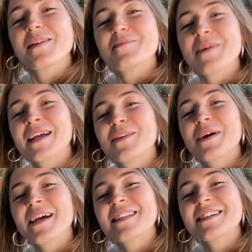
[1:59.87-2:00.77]
By the
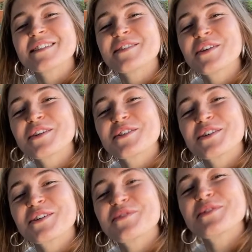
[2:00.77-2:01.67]
way, there's another
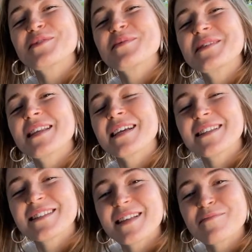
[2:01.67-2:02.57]
short film
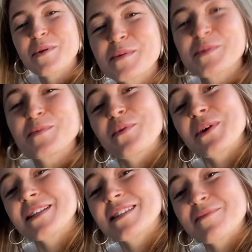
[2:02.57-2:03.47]
selected at
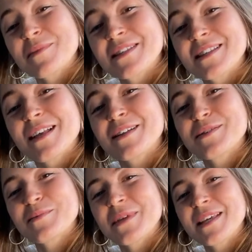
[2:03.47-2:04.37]
Springs that means a lot
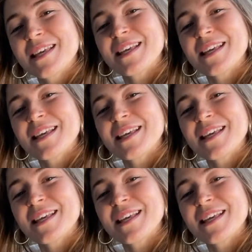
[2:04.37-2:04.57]
to me.